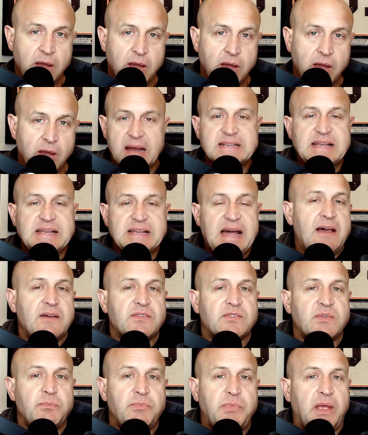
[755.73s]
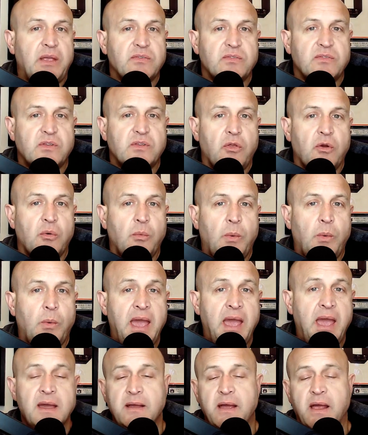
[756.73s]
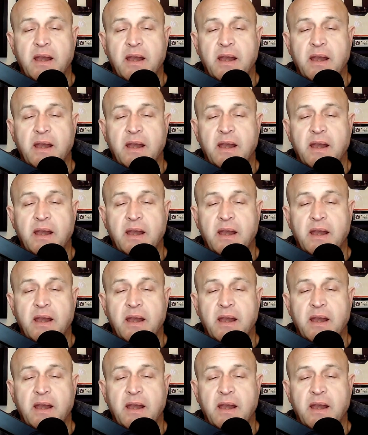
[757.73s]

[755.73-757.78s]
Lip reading: Everybody's got to have some things go their way,